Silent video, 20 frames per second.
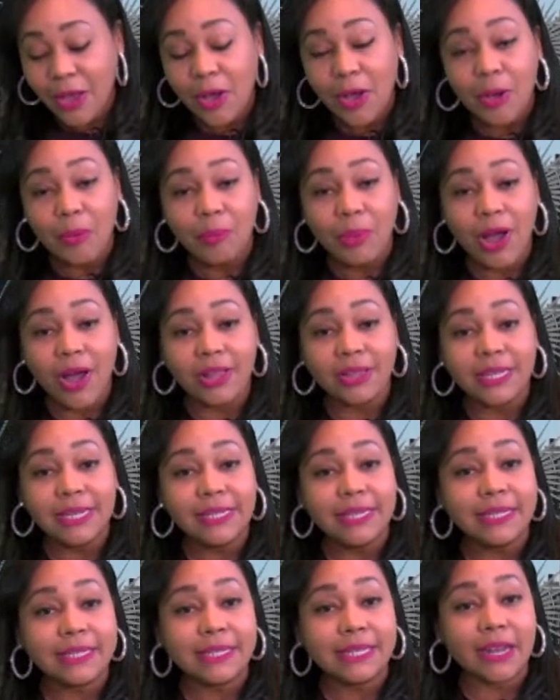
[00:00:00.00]

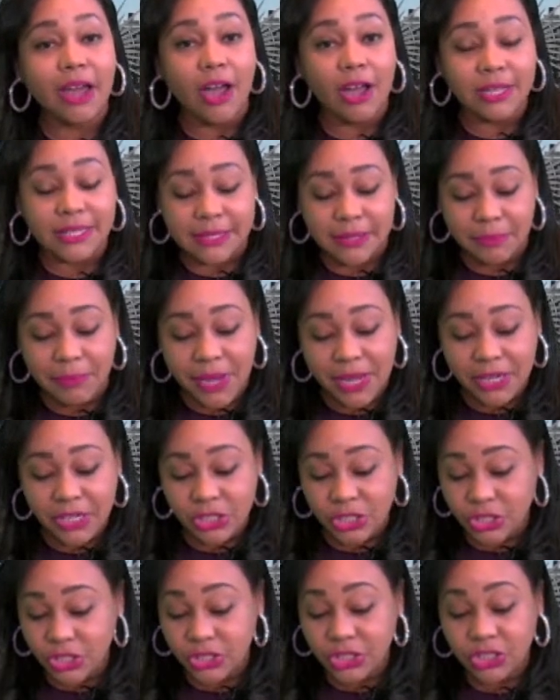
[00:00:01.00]
Pauline is an awesome
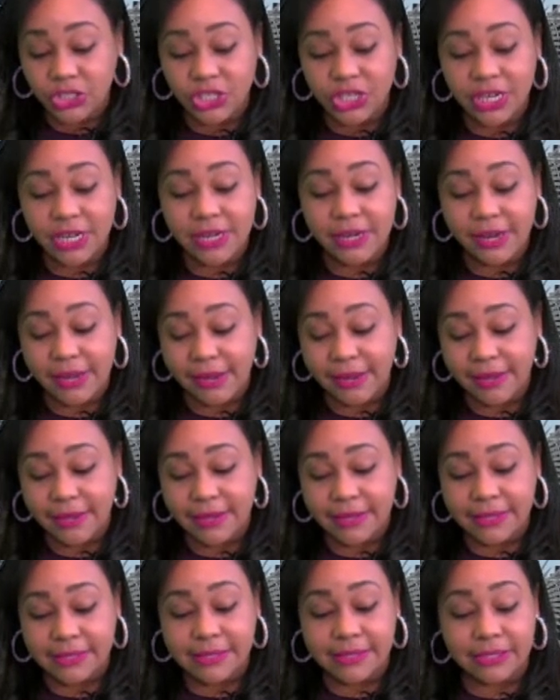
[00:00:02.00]
manager. She
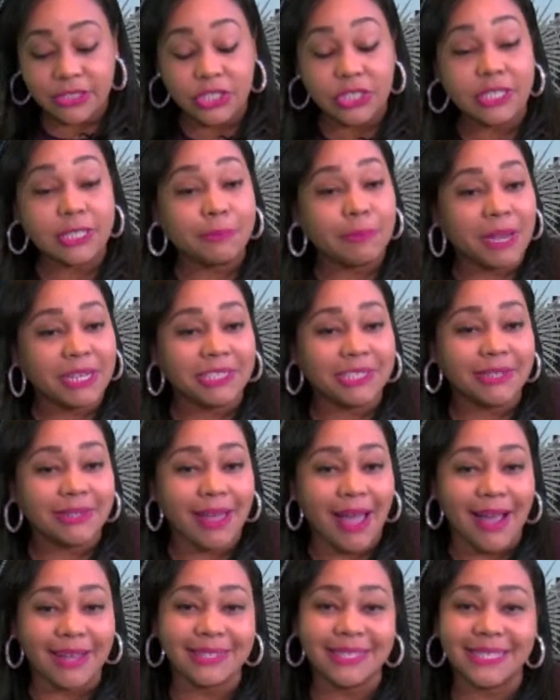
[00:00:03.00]

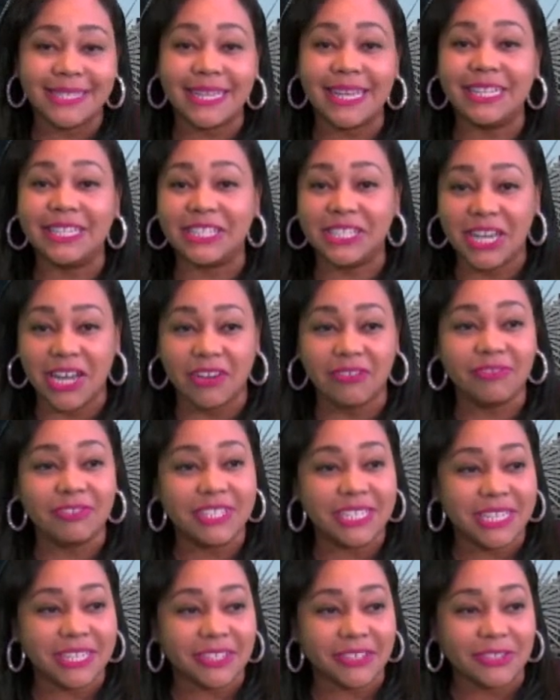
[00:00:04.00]
specializes in tough
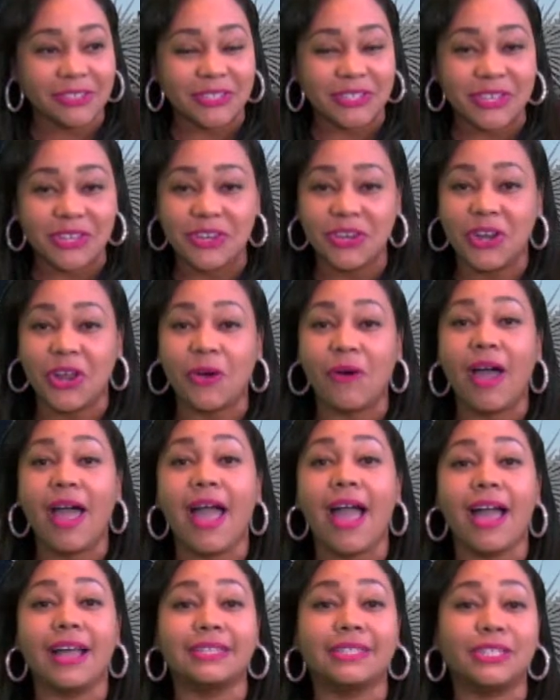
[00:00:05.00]
deals. You know, I
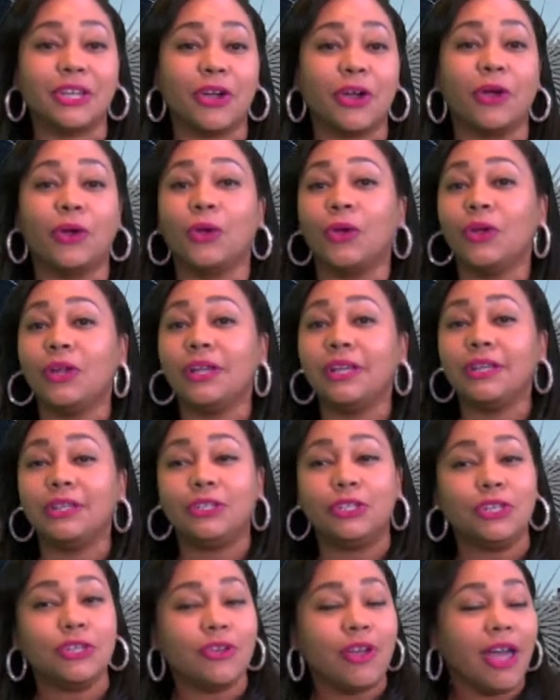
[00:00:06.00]
asked her,
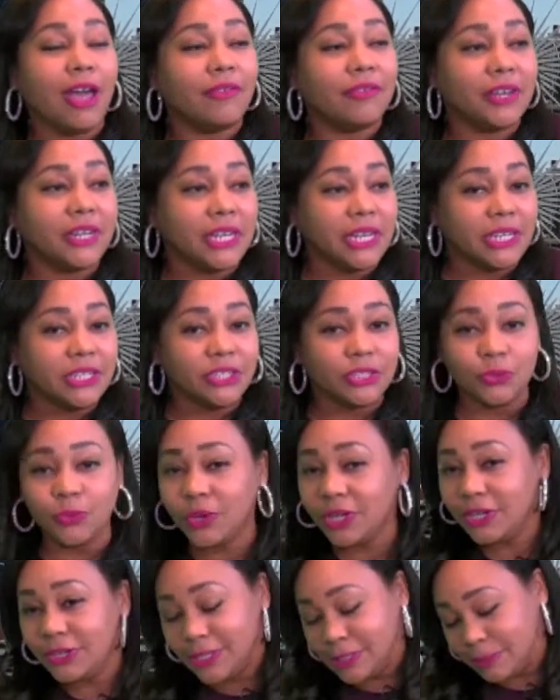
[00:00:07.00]
do you have a niche?
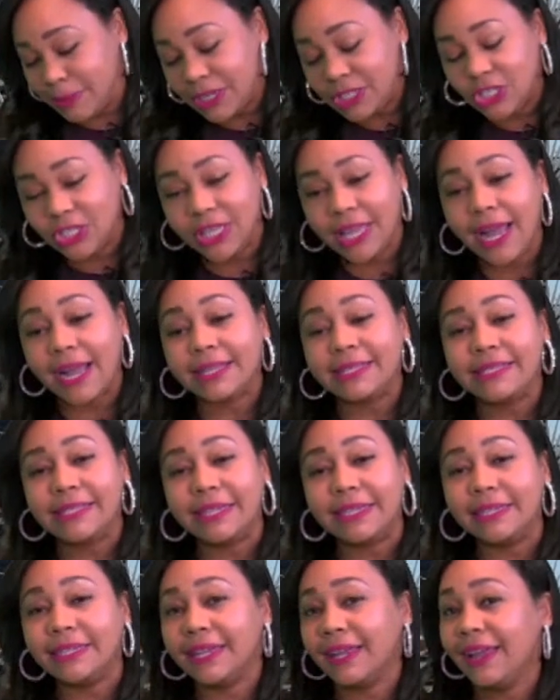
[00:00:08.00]
What do you specialize
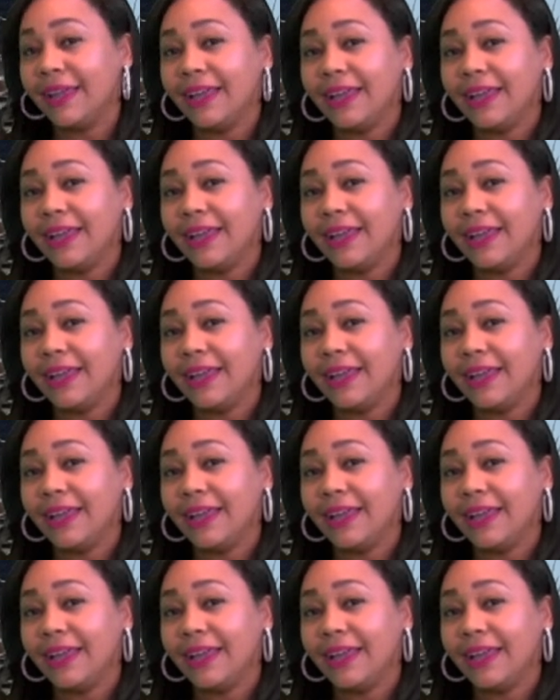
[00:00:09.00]
in?